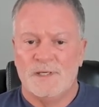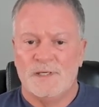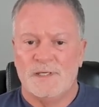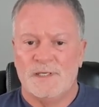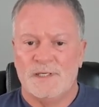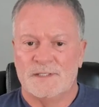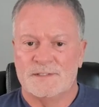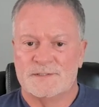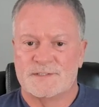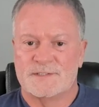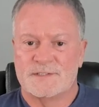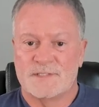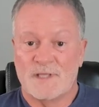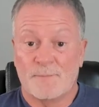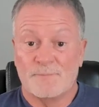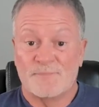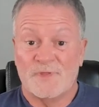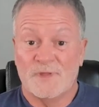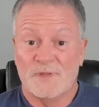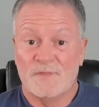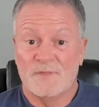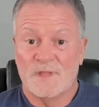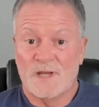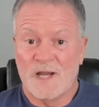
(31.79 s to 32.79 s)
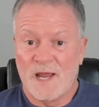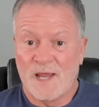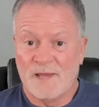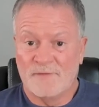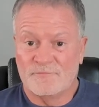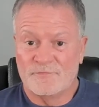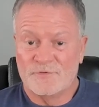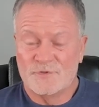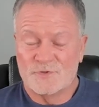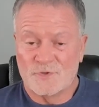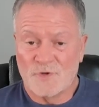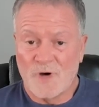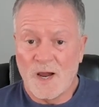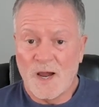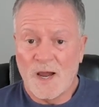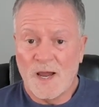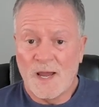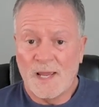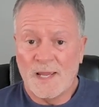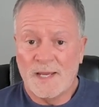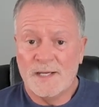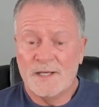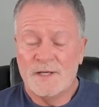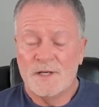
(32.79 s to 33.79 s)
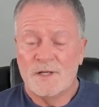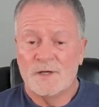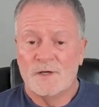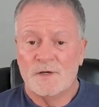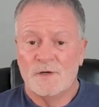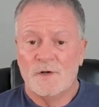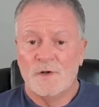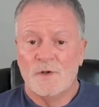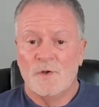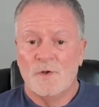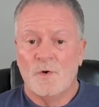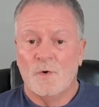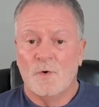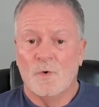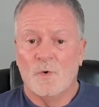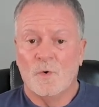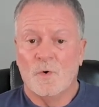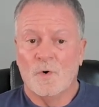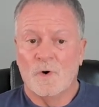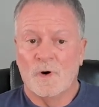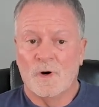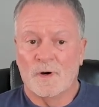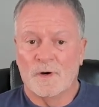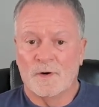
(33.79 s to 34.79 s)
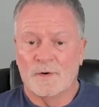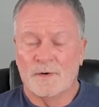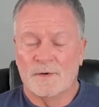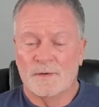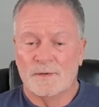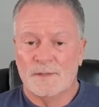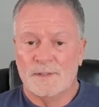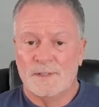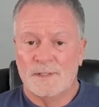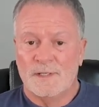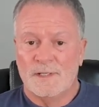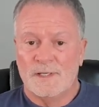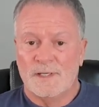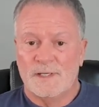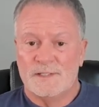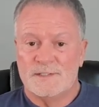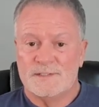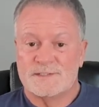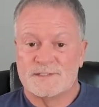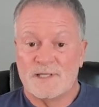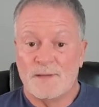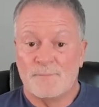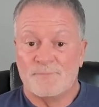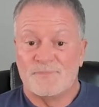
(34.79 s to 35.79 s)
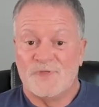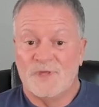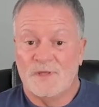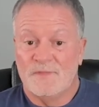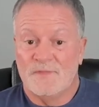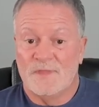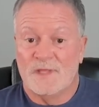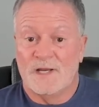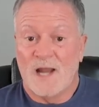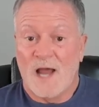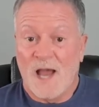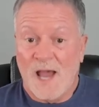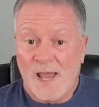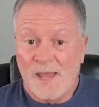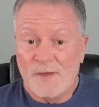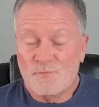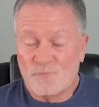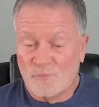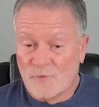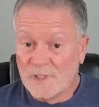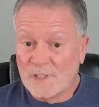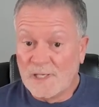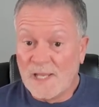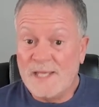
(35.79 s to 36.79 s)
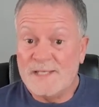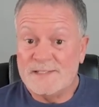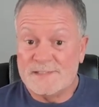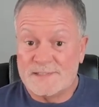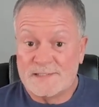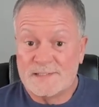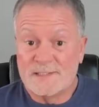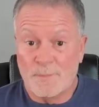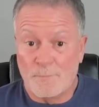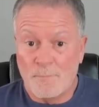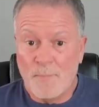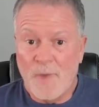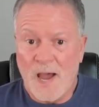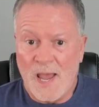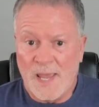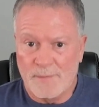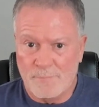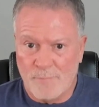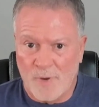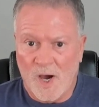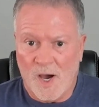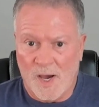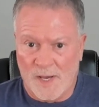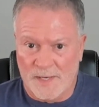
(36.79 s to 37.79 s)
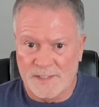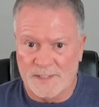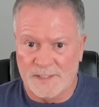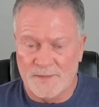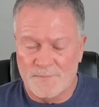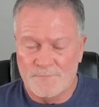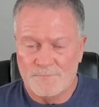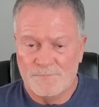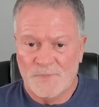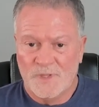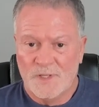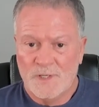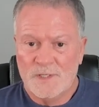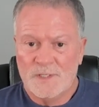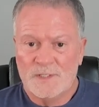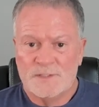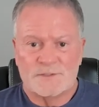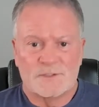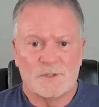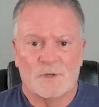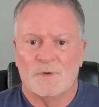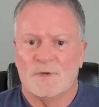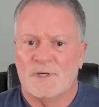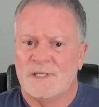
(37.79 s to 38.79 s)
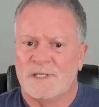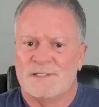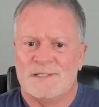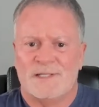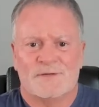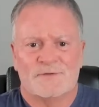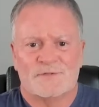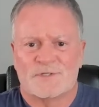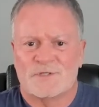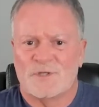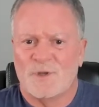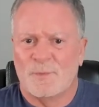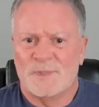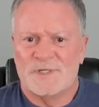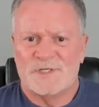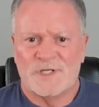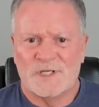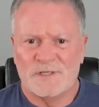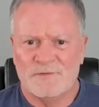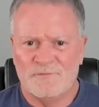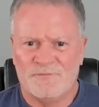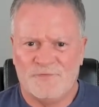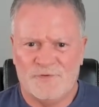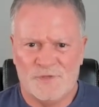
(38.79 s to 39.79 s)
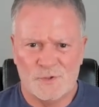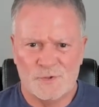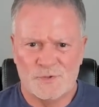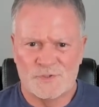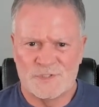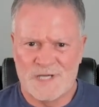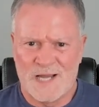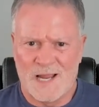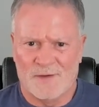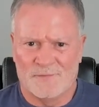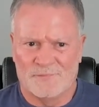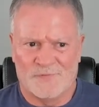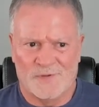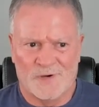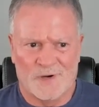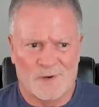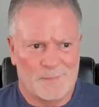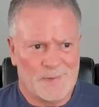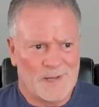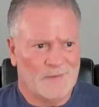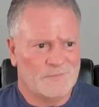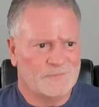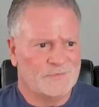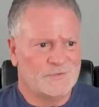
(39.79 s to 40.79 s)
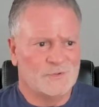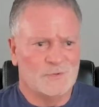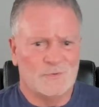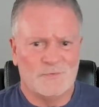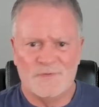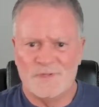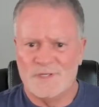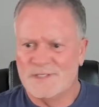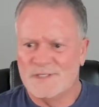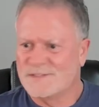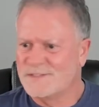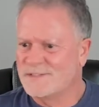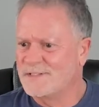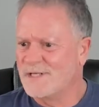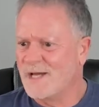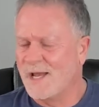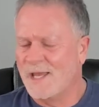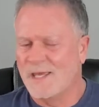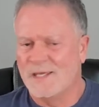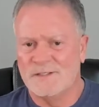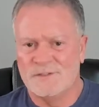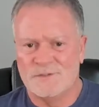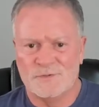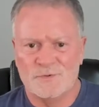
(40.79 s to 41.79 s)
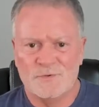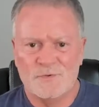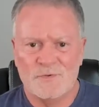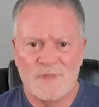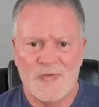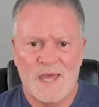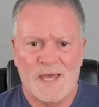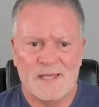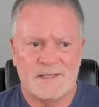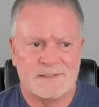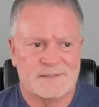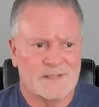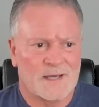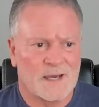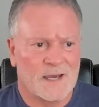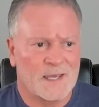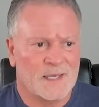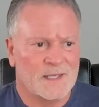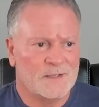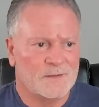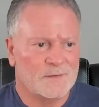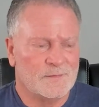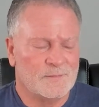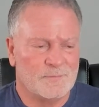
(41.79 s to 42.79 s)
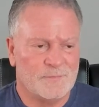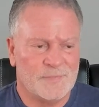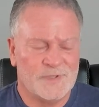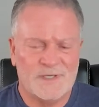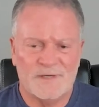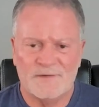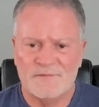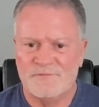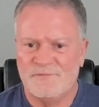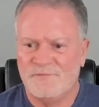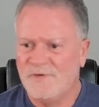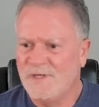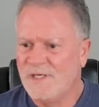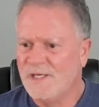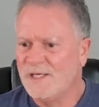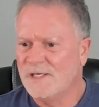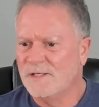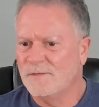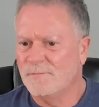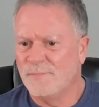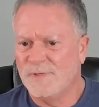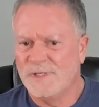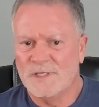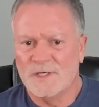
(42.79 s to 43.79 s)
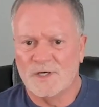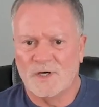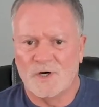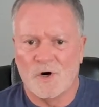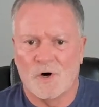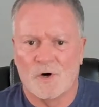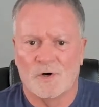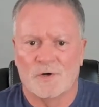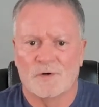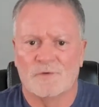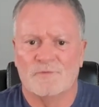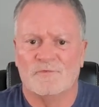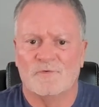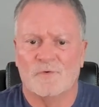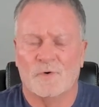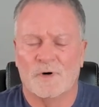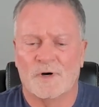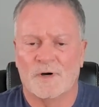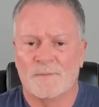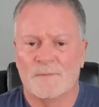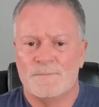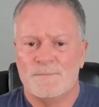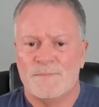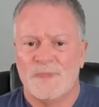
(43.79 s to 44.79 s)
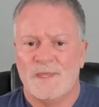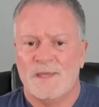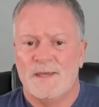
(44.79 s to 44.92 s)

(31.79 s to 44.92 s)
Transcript: is something that I've tried or something that relates to my body. So there's so much confusion out there about do this diet, do that diet, be a vegan, be a carnivore.